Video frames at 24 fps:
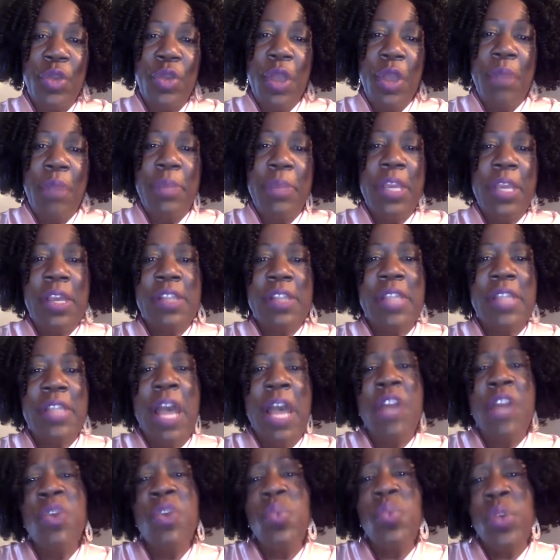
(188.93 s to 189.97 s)
because I
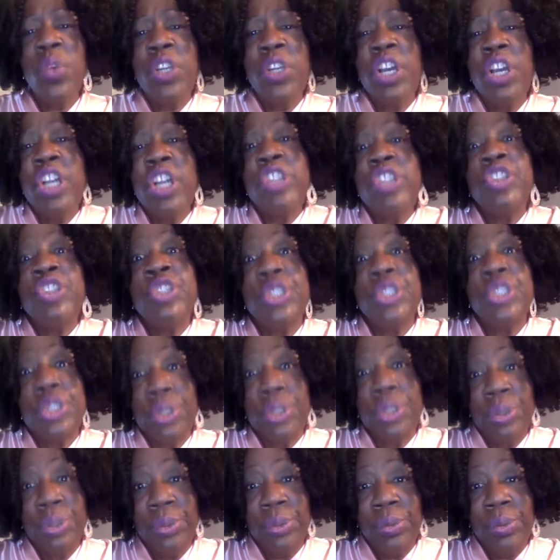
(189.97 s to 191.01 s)
don't want to
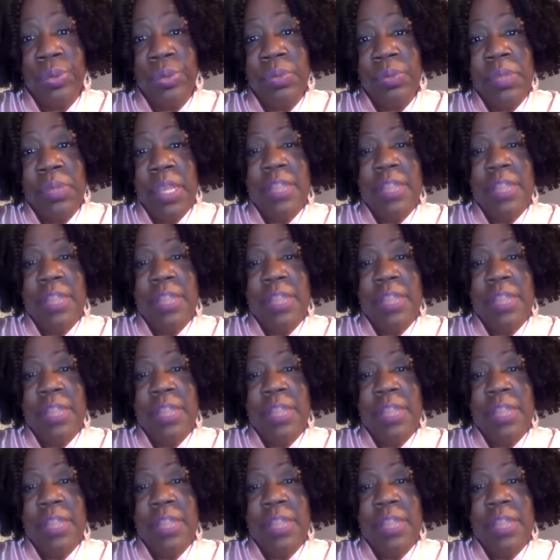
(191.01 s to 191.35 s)
assume